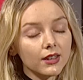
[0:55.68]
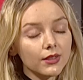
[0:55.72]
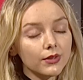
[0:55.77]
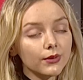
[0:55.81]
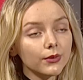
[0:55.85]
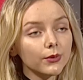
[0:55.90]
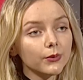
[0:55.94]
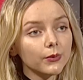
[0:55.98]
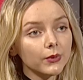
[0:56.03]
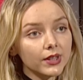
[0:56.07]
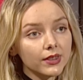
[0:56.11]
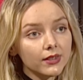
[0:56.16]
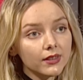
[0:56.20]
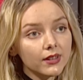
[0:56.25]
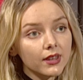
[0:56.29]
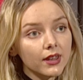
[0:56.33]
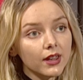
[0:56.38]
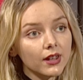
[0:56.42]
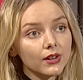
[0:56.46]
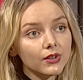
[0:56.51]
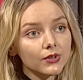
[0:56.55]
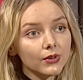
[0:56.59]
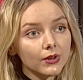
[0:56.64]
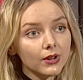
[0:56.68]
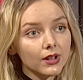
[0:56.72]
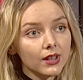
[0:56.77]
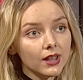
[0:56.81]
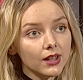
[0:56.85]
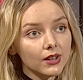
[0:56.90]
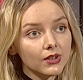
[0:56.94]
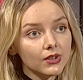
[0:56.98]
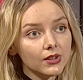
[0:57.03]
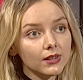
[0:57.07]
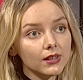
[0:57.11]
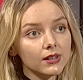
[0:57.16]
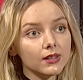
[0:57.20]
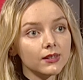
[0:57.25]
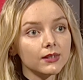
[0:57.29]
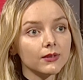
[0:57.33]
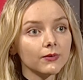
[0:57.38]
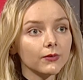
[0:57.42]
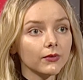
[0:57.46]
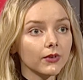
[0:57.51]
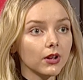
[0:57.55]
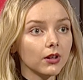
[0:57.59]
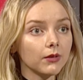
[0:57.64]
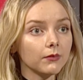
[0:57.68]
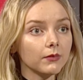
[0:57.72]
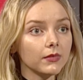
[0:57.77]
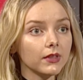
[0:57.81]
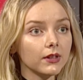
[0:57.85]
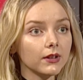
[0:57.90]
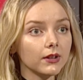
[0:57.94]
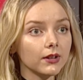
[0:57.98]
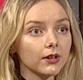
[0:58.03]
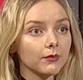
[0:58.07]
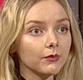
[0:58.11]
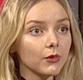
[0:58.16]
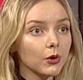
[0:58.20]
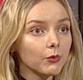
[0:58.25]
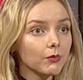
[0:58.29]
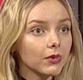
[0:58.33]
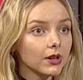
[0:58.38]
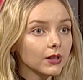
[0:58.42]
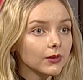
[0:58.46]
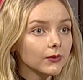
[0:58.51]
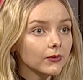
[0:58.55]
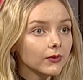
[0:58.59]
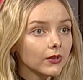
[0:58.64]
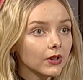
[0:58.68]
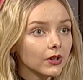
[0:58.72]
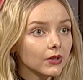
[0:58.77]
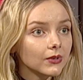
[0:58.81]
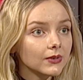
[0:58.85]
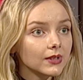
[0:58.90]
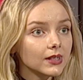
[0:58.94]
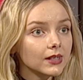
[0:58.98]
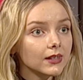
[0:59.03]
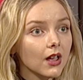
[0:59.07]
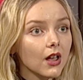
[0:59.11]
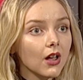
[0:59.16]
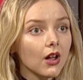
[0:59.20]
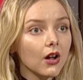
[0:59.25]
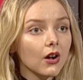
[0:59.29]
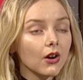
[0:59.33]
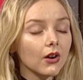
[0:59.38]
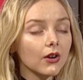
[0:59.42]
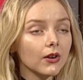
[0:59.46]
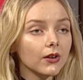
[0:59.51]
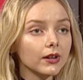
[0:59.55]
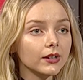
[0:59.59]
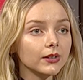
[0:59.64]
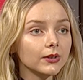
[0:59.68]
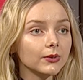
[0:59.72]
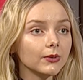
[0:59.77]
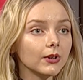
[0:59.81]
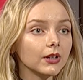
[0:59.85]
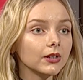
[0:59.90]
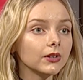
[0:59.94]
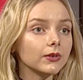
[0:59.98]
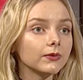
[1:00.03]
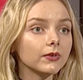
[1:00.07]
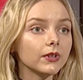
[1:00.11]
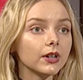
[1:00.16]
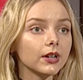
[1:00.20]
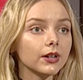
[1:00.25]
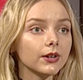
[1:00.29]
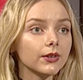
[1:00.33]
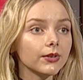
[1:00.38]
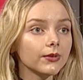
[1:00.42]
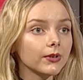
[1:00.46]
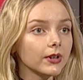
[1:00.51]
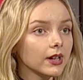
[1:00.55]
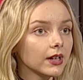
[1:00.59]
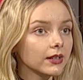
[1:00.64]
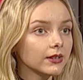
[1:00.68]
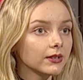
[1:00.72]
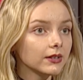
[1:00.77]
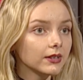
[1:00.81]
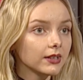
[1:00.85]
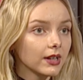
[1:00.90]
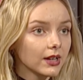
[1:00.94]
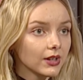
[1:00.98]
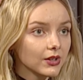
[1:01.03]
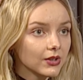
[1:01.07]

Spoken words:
either with cash or cashless from their mobile phones or at one of our 300